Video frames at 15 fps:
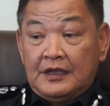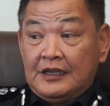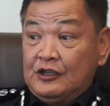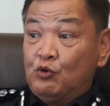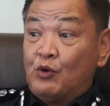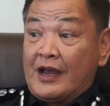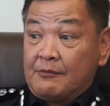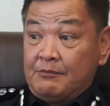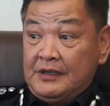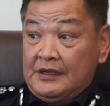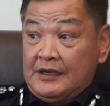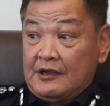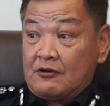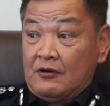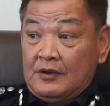
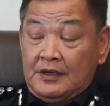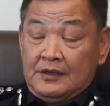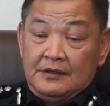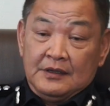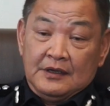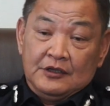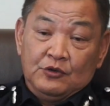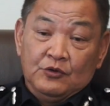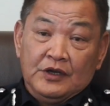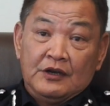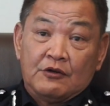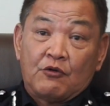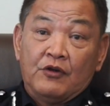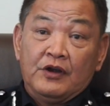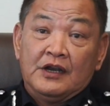URB, they call it,
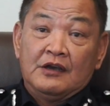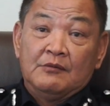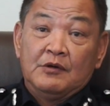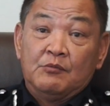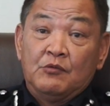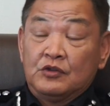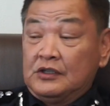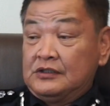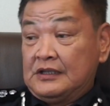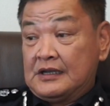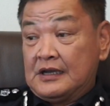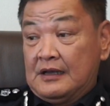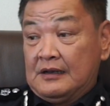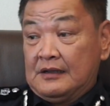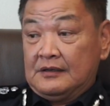Unit Ronda
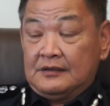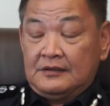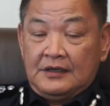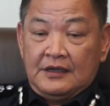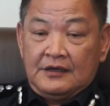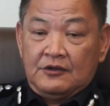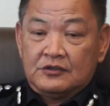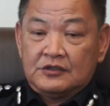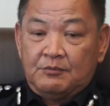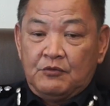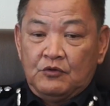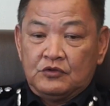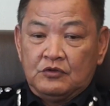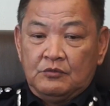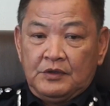Bermotorsikal, they are not
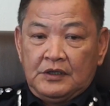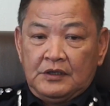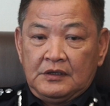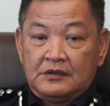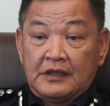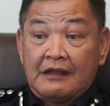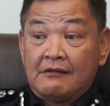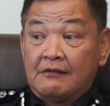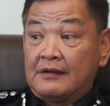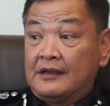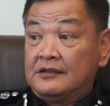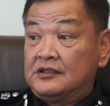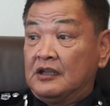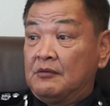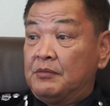supposed to be
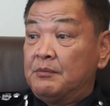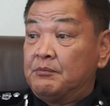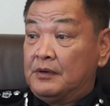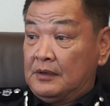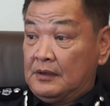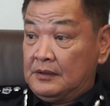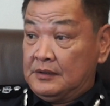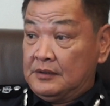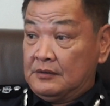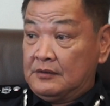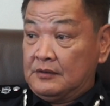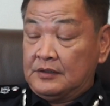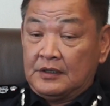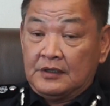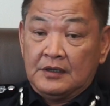terrorizing people.
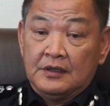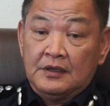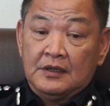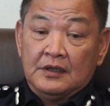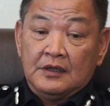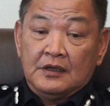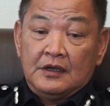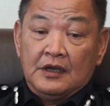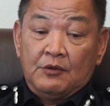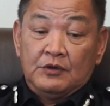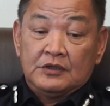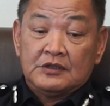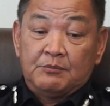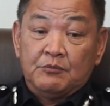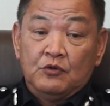They
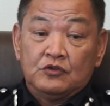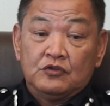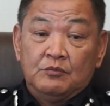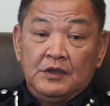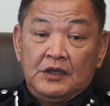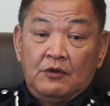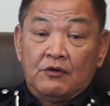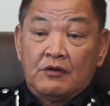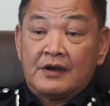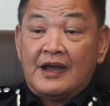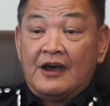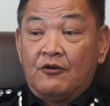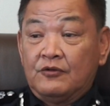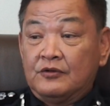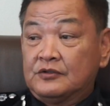were supposed to be on
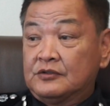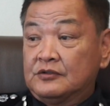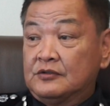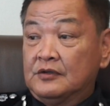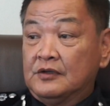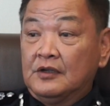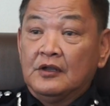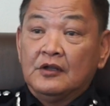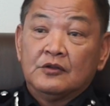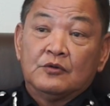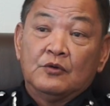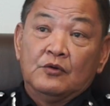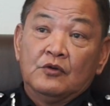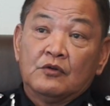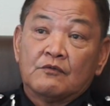rounds
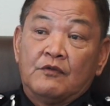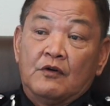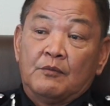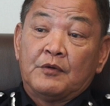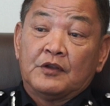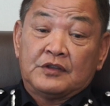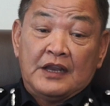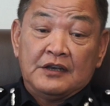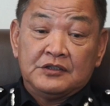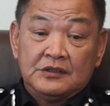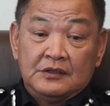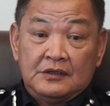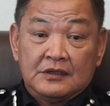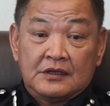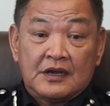to look for
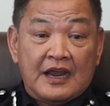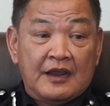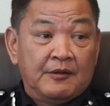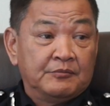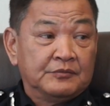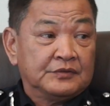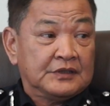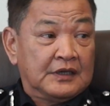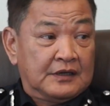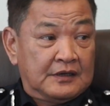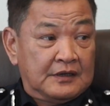potential crimes.